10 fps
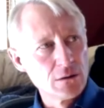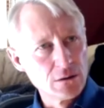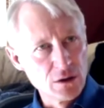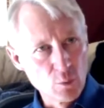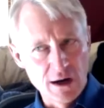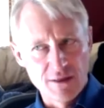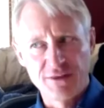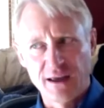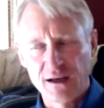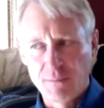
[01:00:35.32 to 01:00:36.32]
you want to
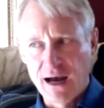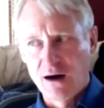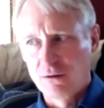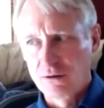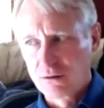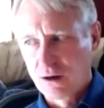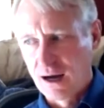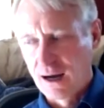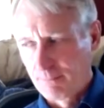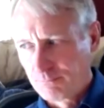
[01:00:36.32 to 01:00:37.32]
think about
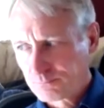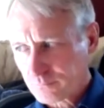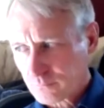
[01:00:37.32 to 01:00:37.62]
um,